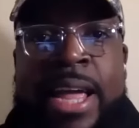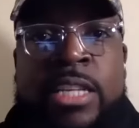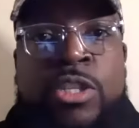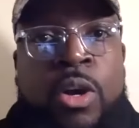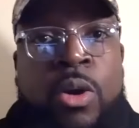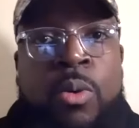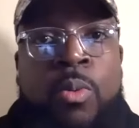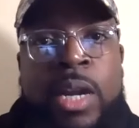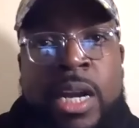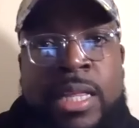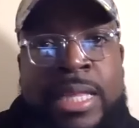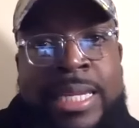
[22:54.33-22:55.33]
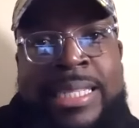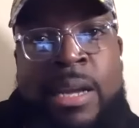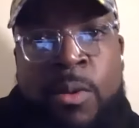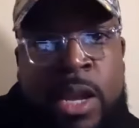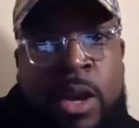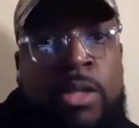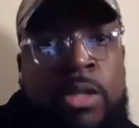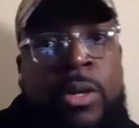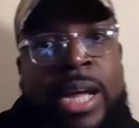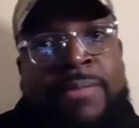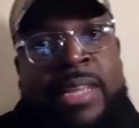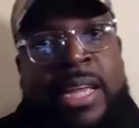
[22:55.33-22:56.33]
Mm-hmm. And so one of the things that we
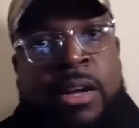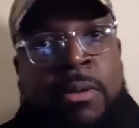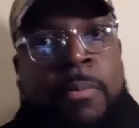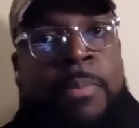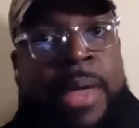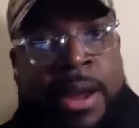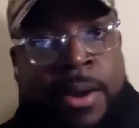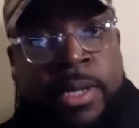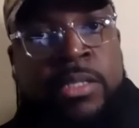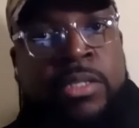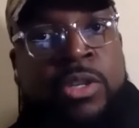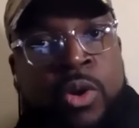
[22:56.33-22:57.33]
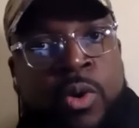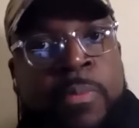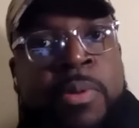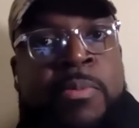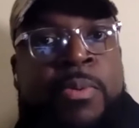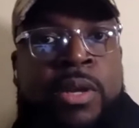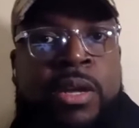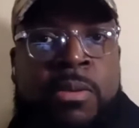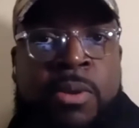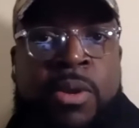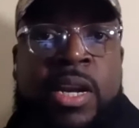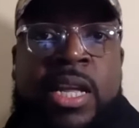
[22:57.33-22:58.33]
also have to help parents do and people in the
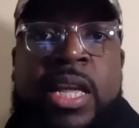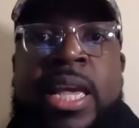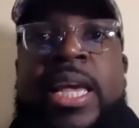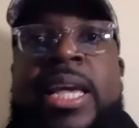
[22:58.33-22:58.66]
community